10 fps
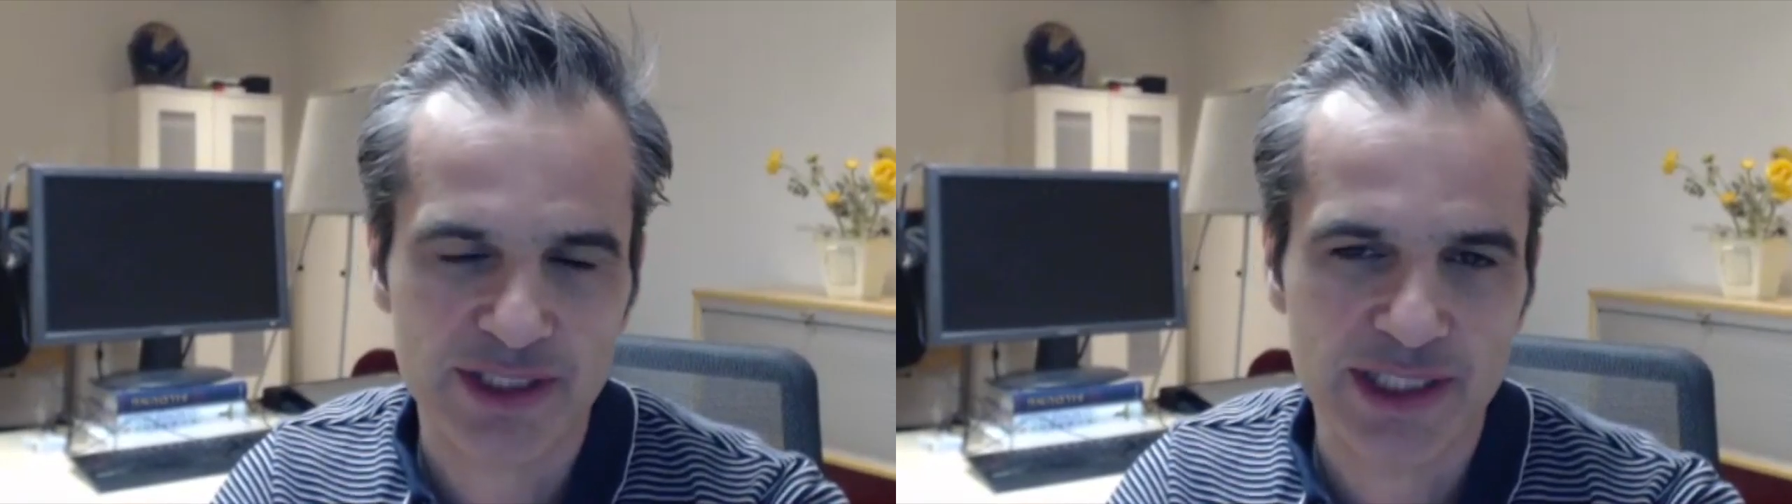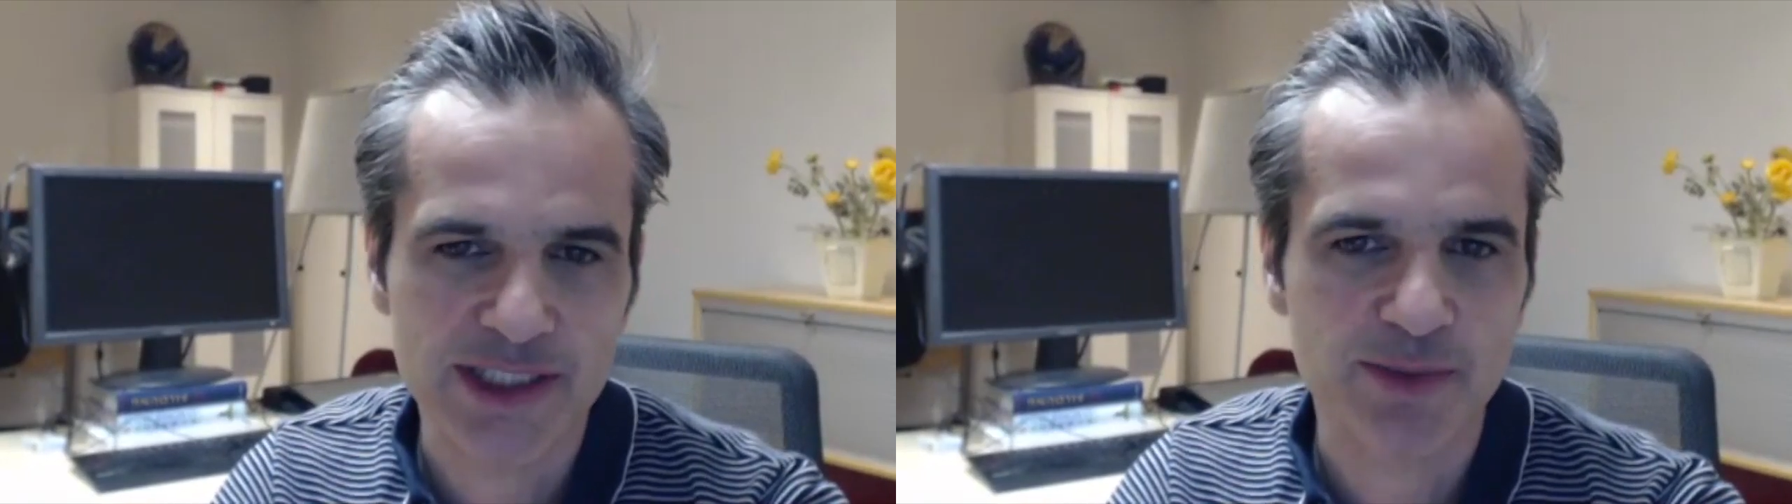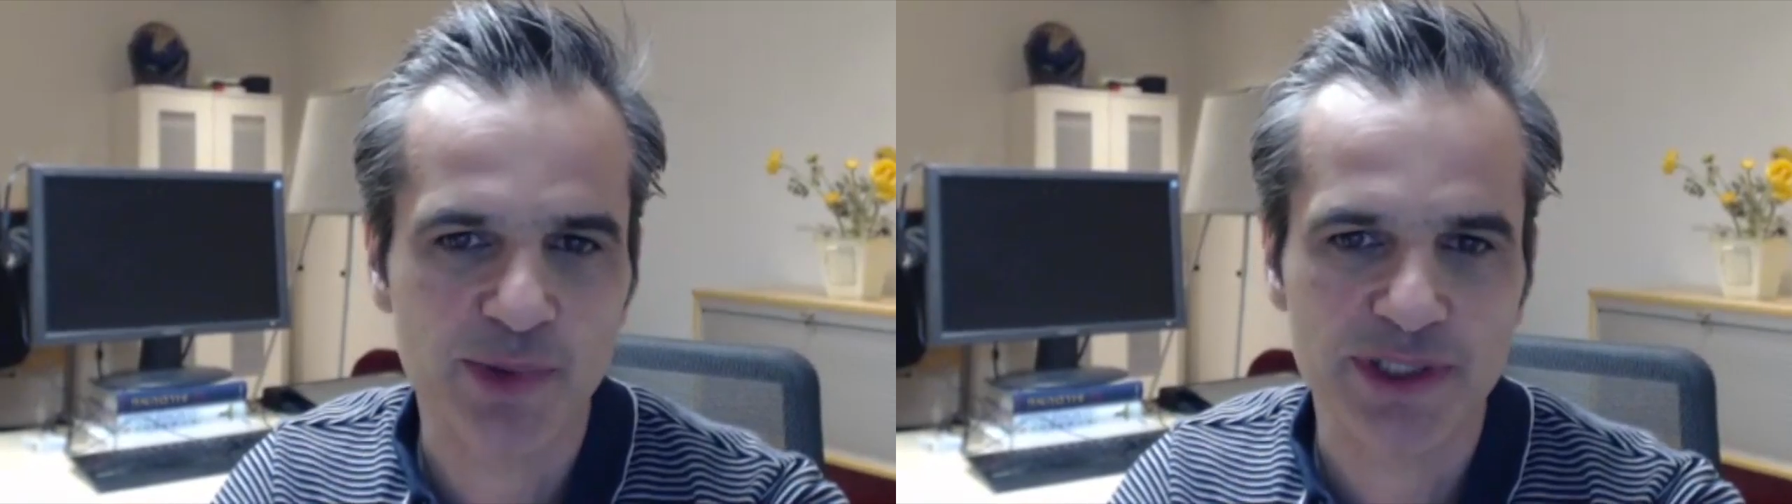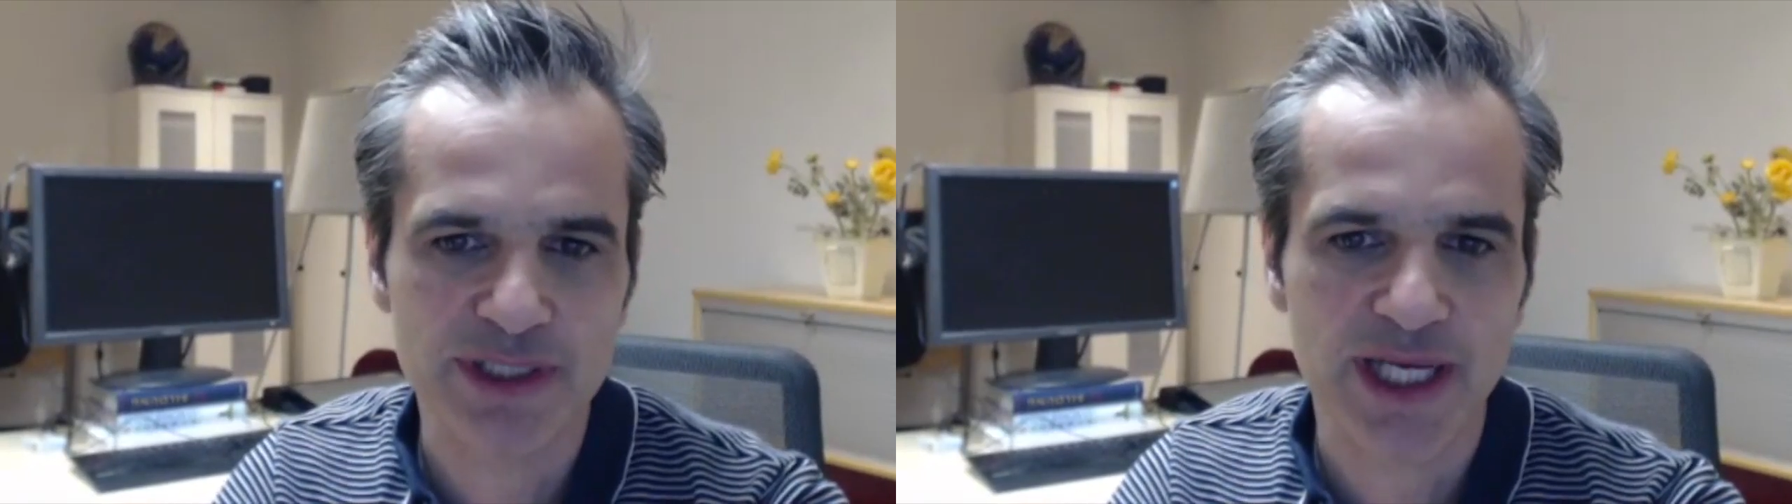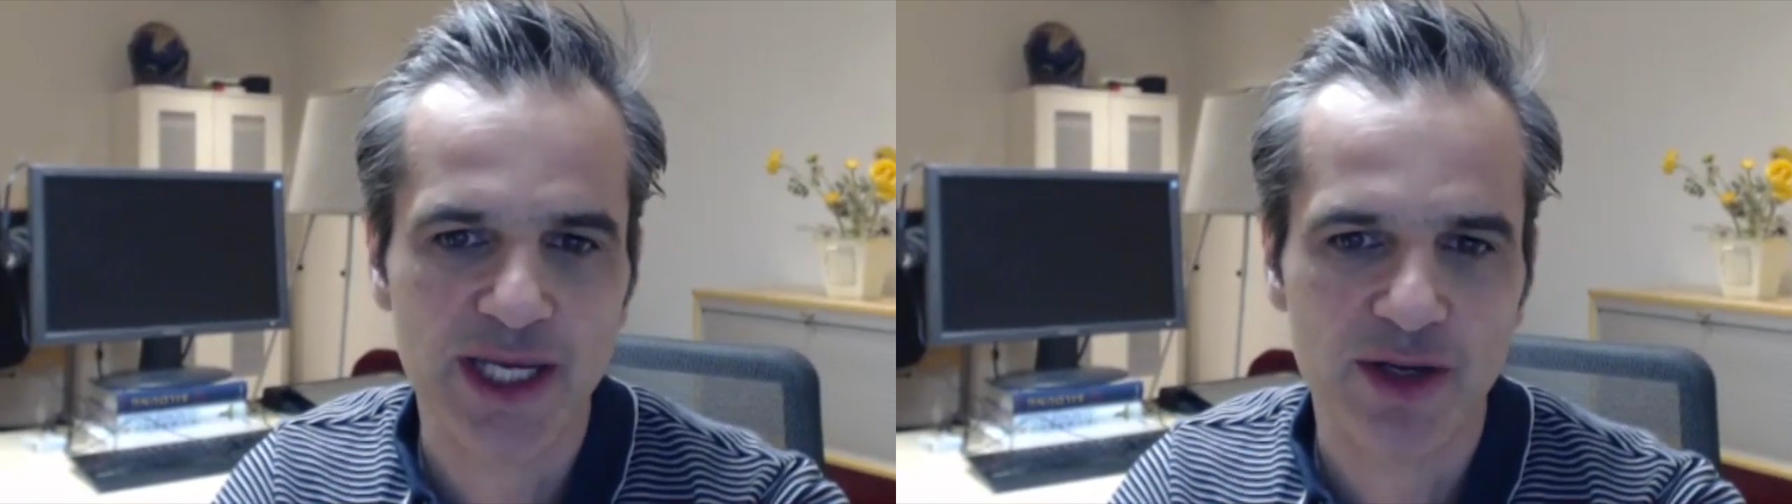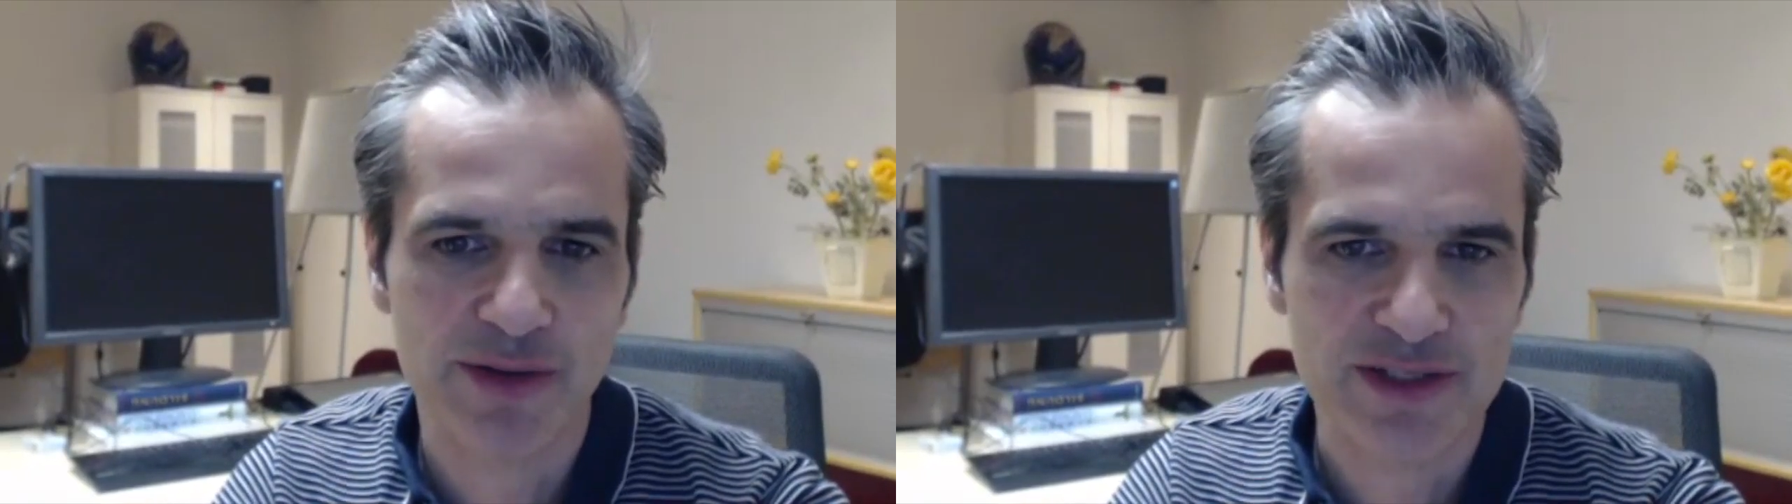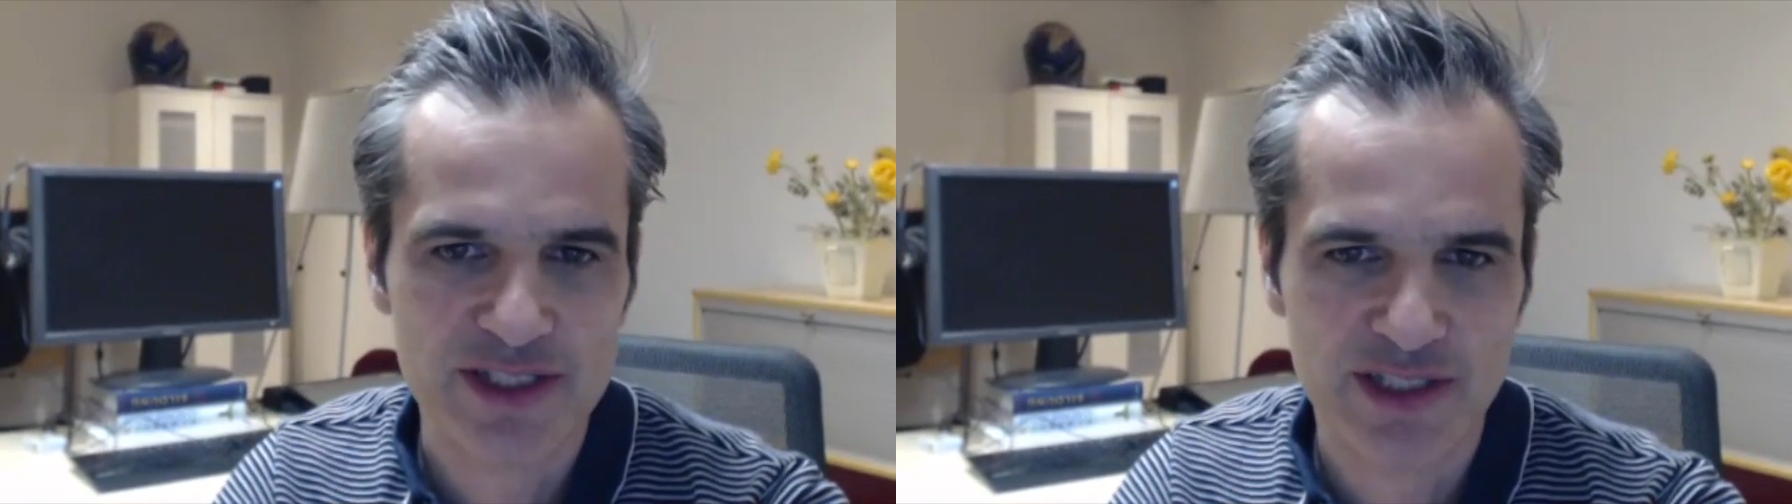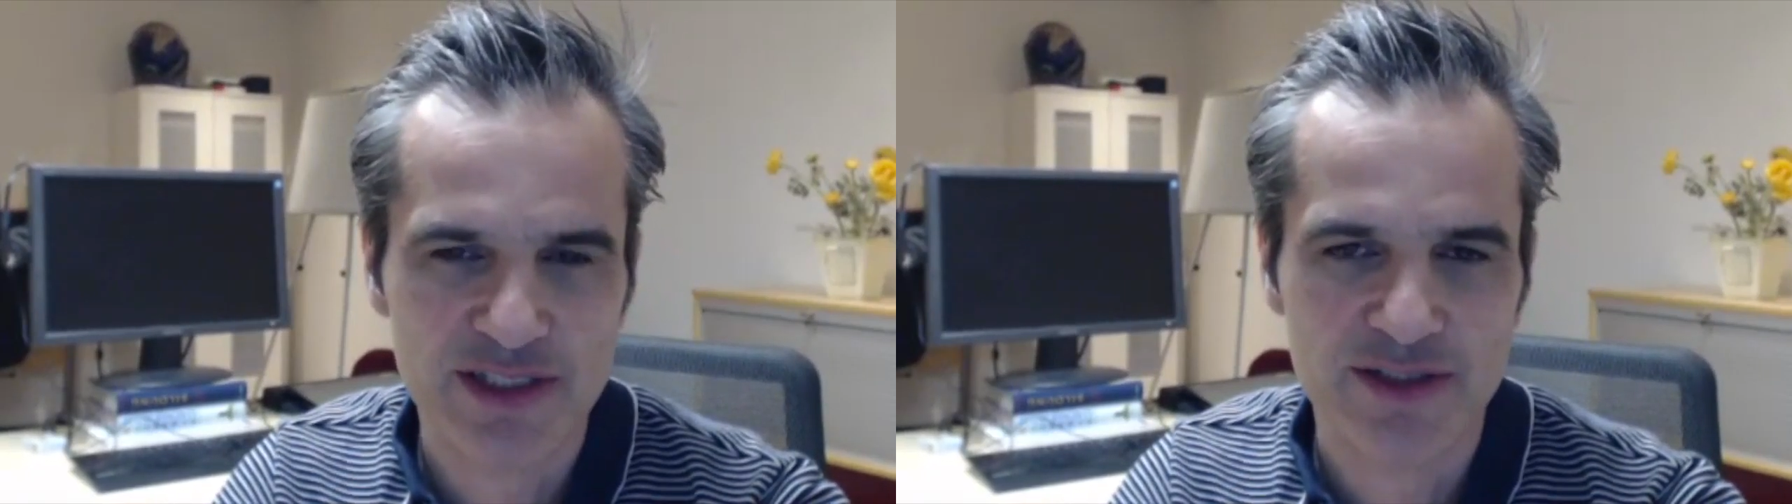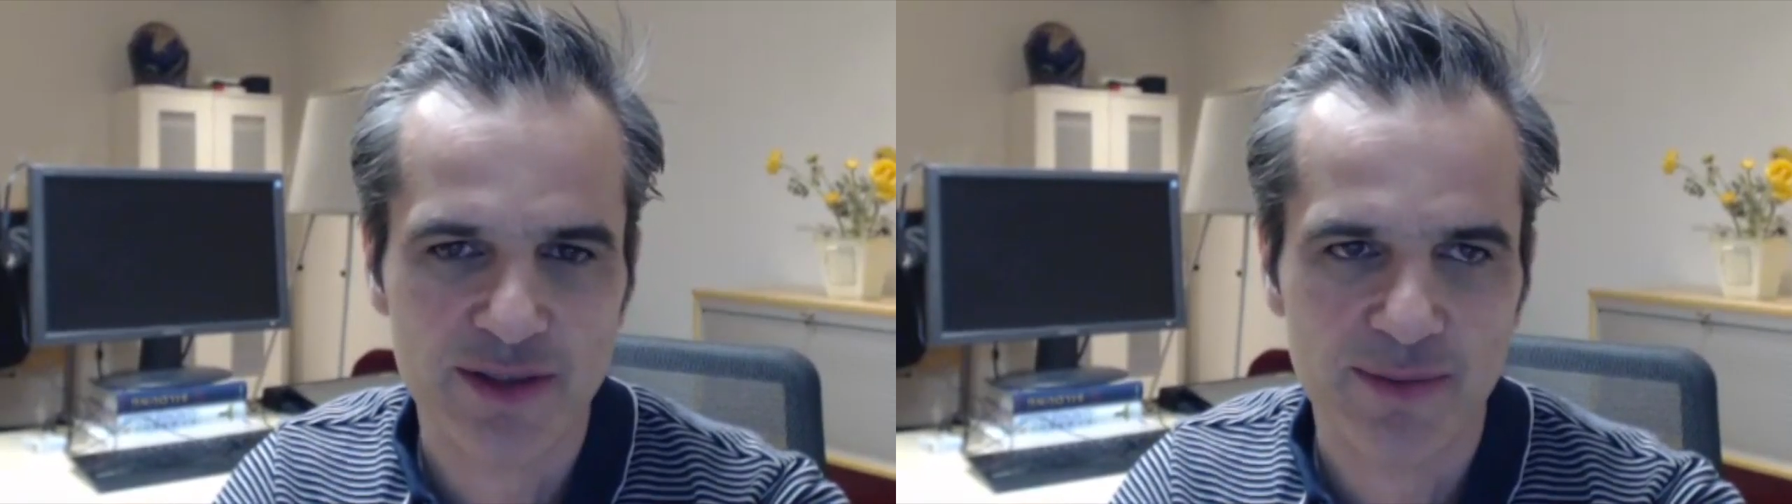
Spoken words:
hits per day on the system.